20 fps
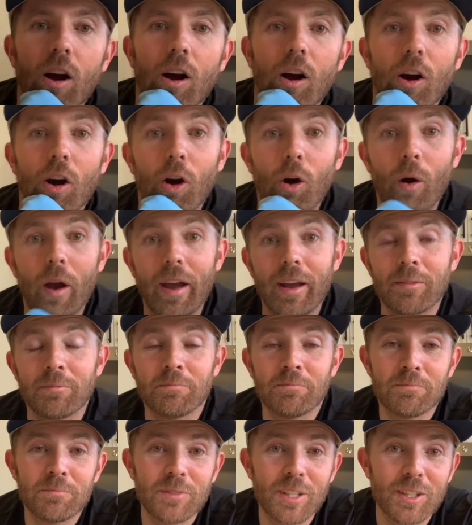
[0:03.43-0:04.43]
Oh, hey,
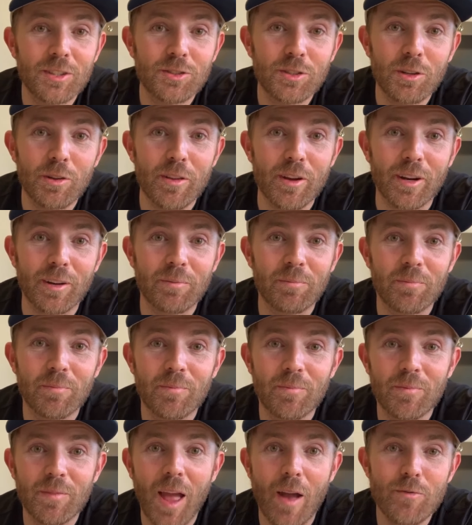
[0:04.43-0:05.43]
didn't see you there.
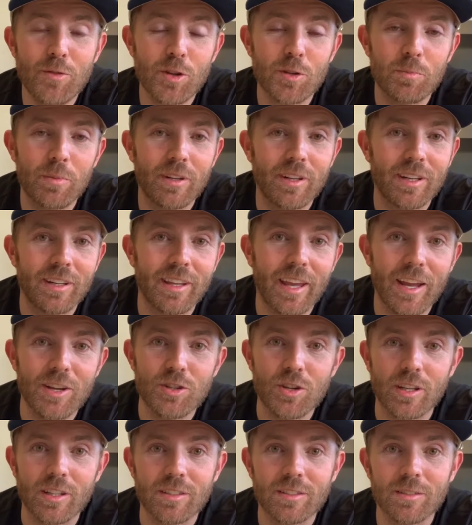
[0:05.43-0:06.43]
Just been
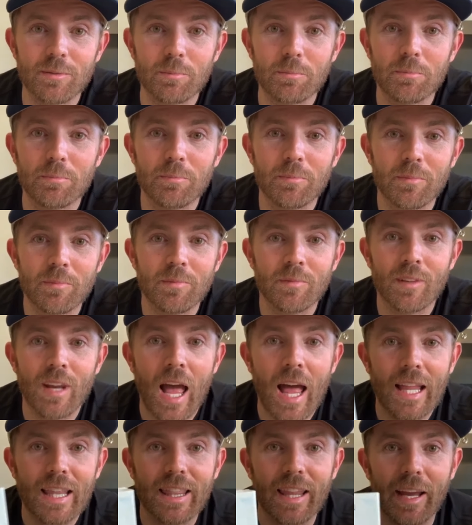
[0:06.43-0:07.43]
engaging in some
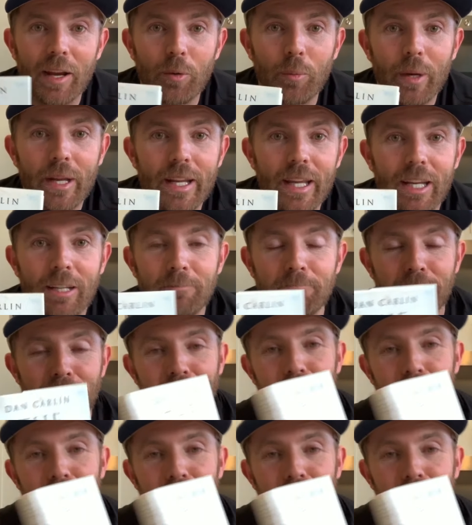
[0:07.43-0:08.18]
light reading.